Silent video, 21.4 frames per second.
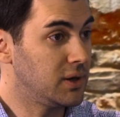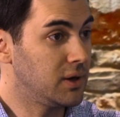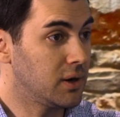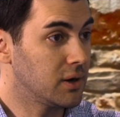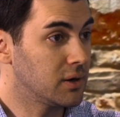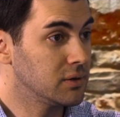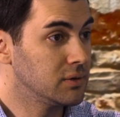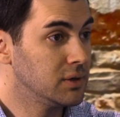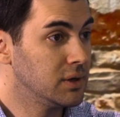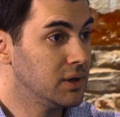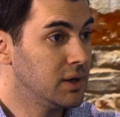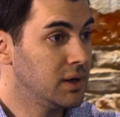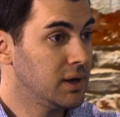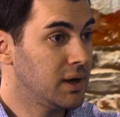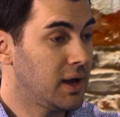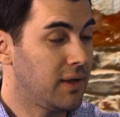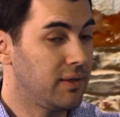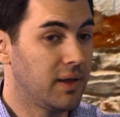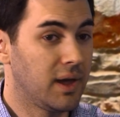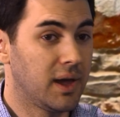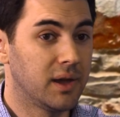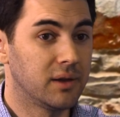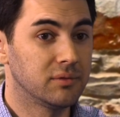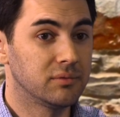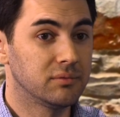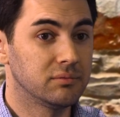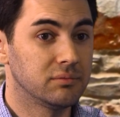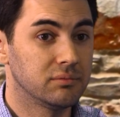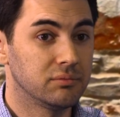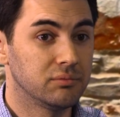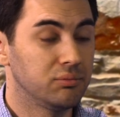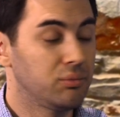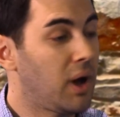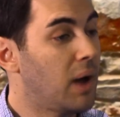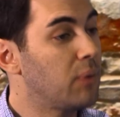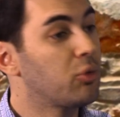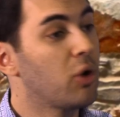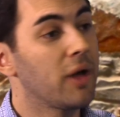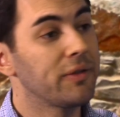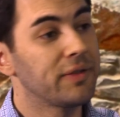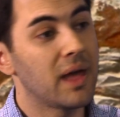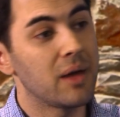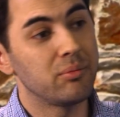here. And then I
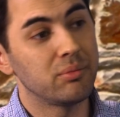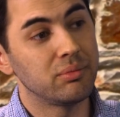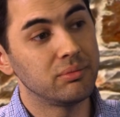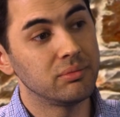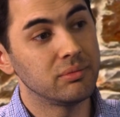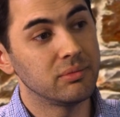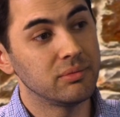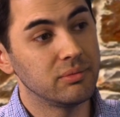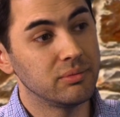brought that,